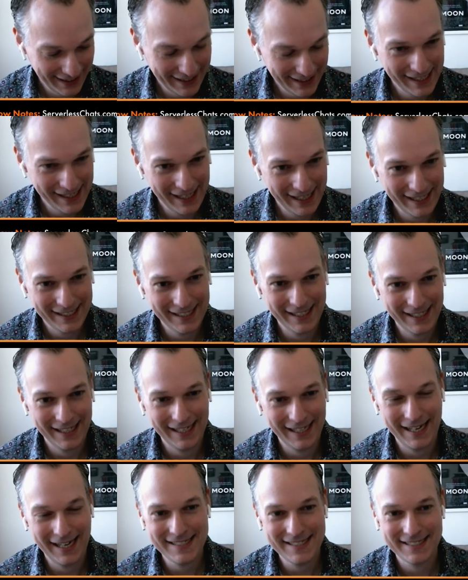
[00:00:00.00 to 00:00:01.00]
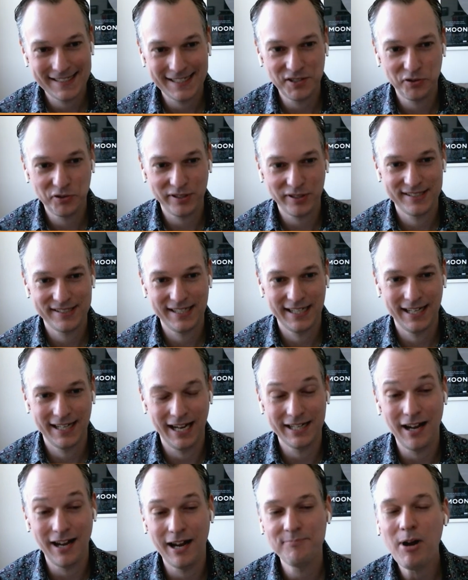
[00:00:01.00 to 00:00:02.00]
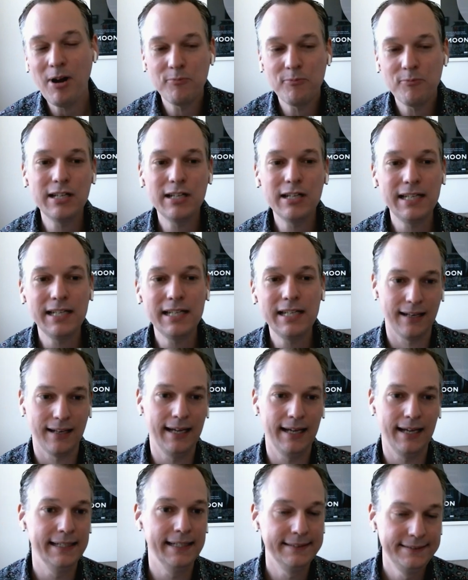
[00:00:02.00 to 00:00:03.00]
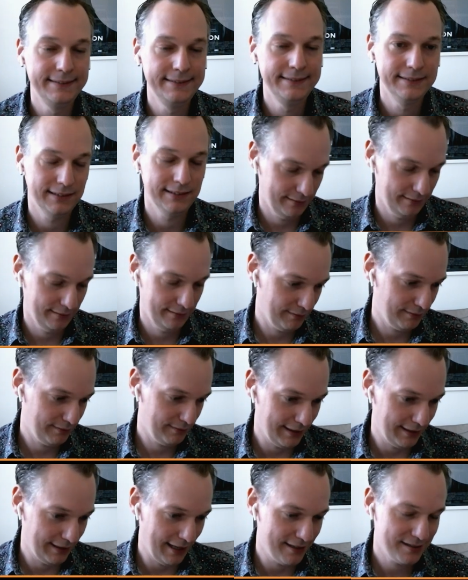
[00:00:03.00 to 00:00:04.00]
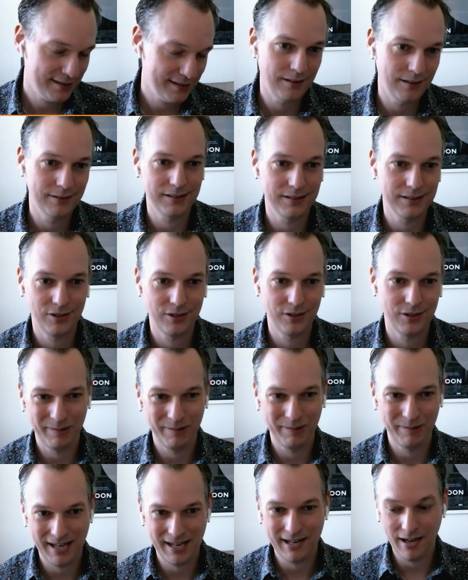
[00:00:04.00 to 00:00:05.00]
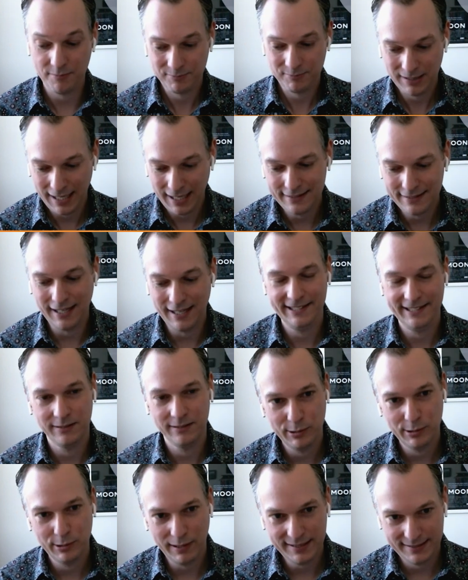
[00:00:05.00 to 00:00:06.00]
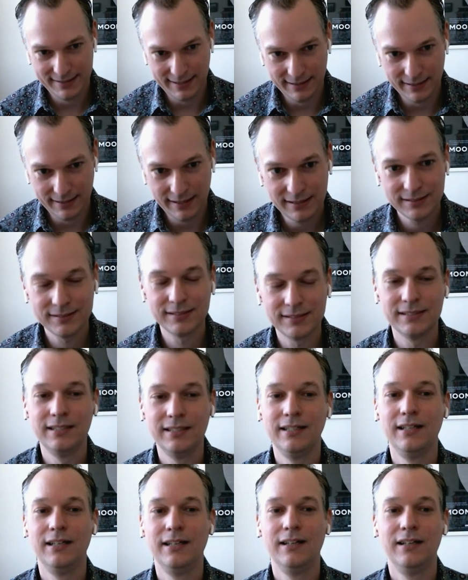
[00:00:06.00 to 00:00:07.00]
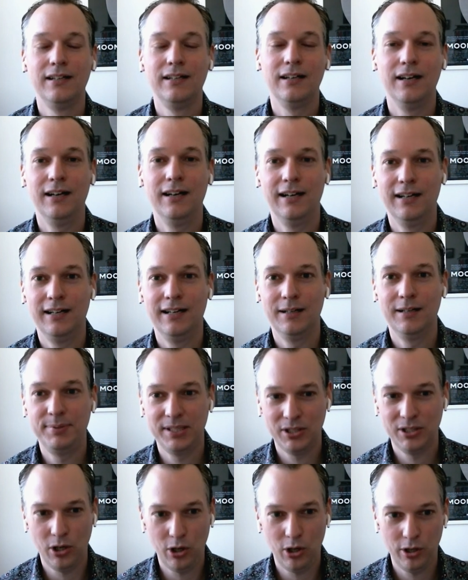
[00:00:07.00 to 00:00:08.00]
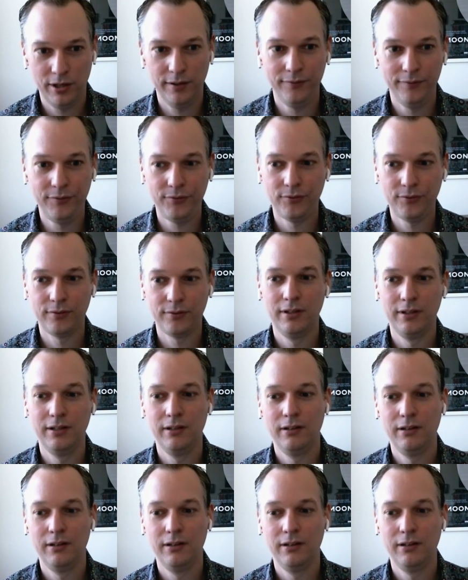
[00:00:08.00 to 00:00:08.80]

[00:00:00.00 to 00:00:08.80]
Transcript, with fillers: it's interesting. And I'm really glad. I'll start off by saying I'm glad that AWS did this because